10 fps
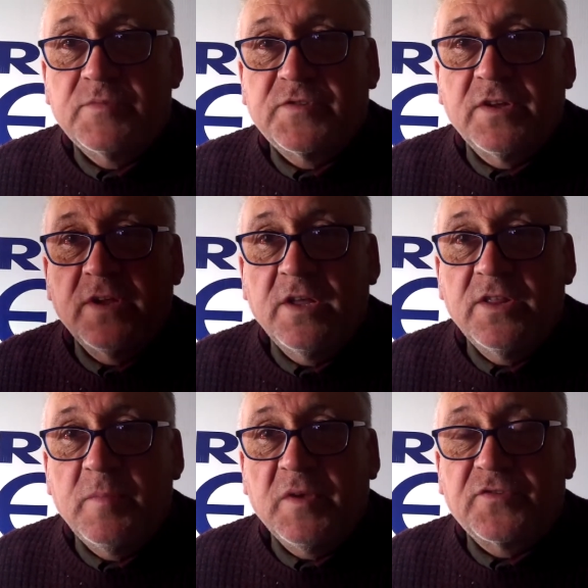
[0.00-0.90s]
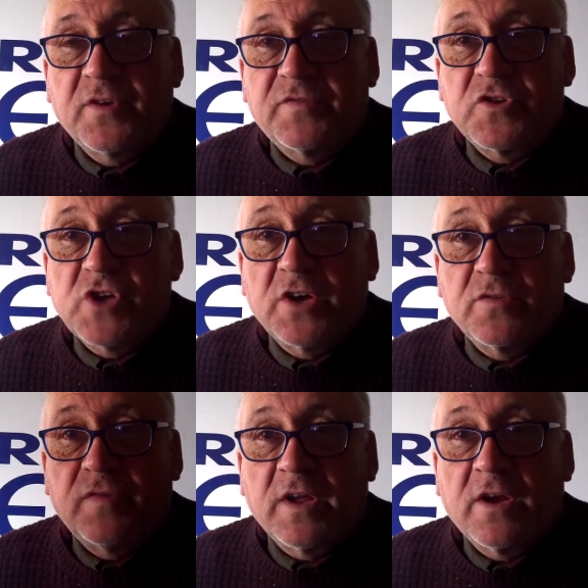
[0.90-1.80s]
sitting in the midst of the shadow
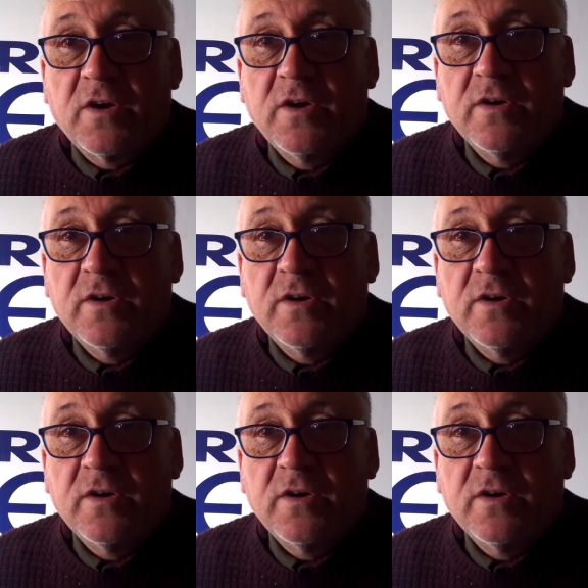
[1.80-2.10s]
flicker,